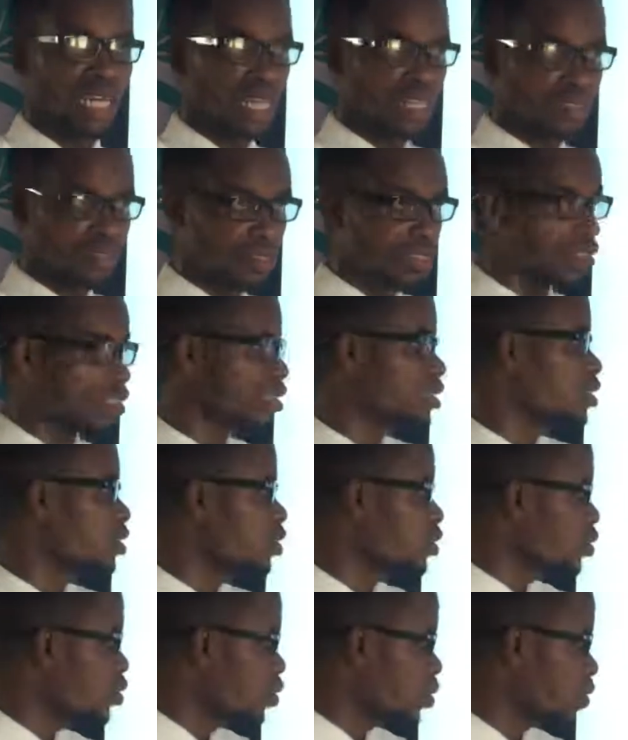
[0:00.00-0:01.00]
Electricity,
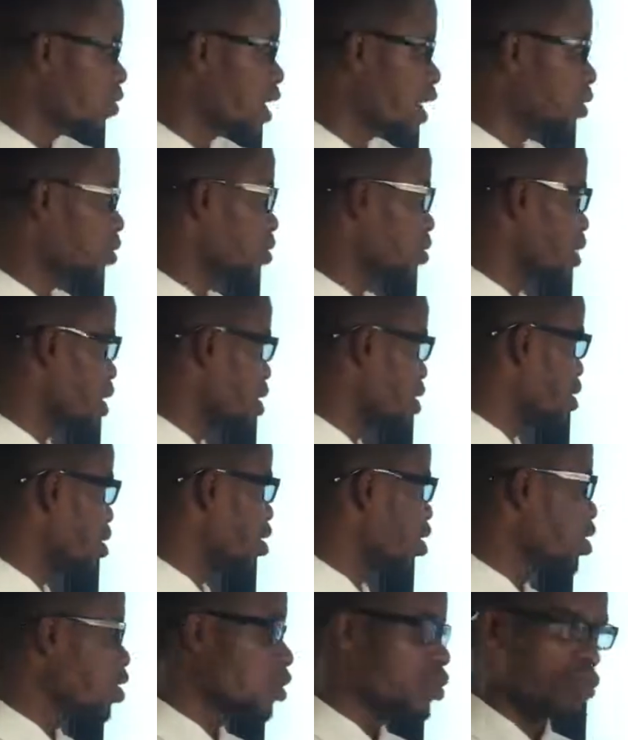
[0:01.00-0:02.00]
you know that already.
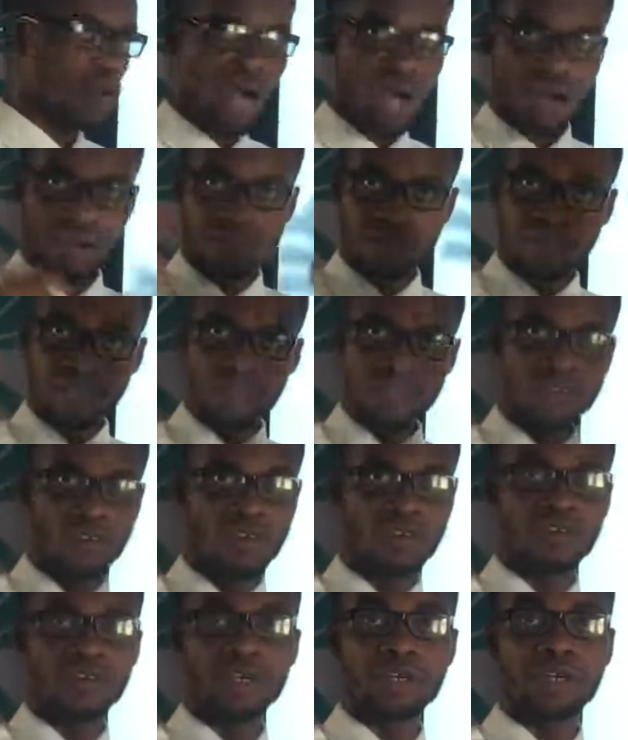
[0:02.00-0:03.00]
You have in your
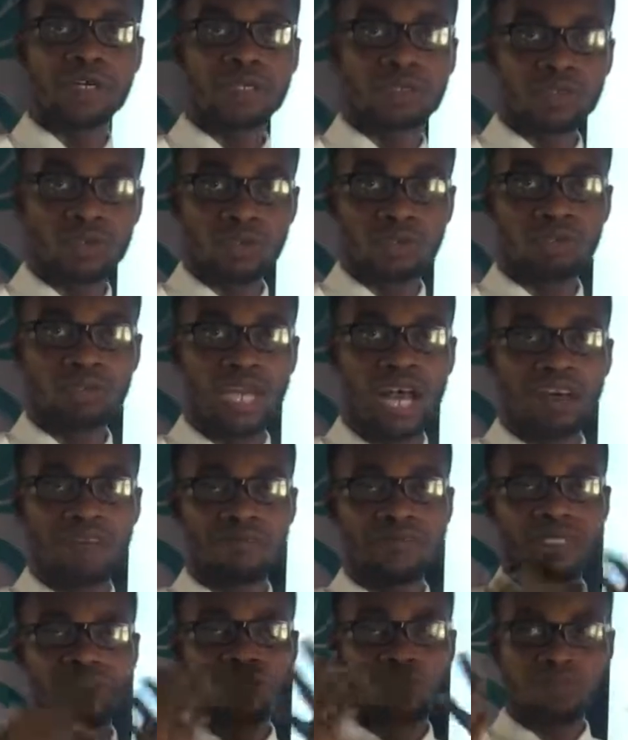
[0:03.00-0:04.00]
various homes,
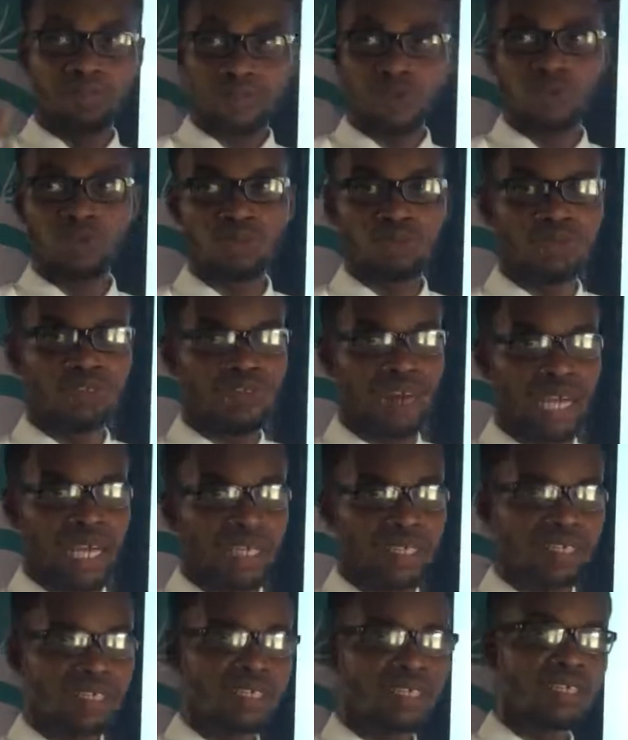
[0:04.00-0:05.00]
government is supposed to
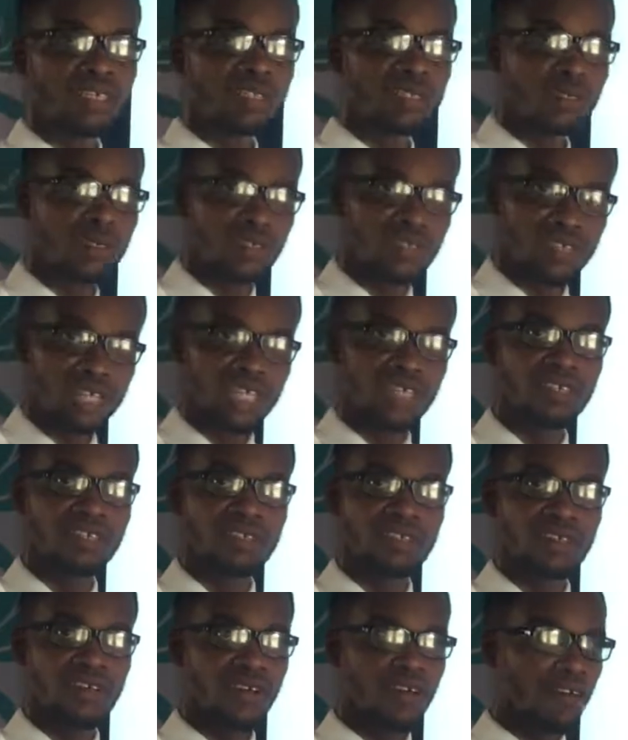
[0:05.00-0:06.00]
provide those
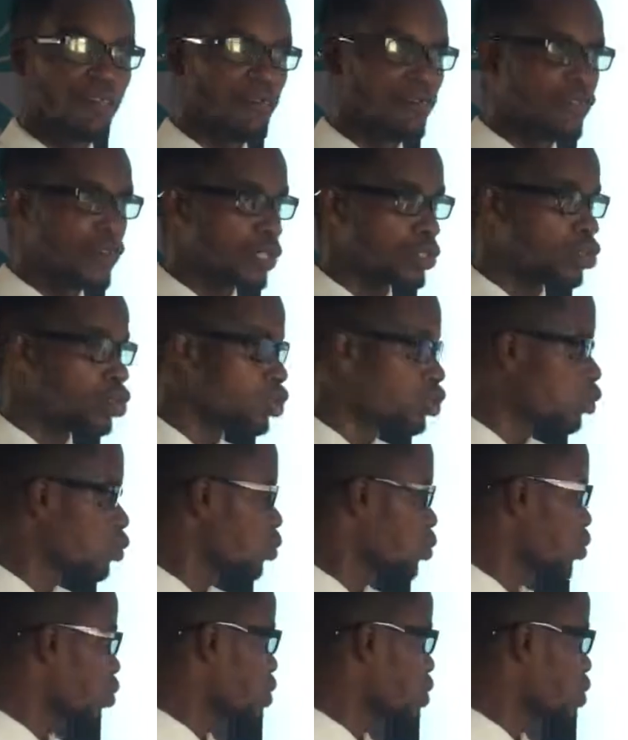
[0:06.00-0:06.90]
things for you.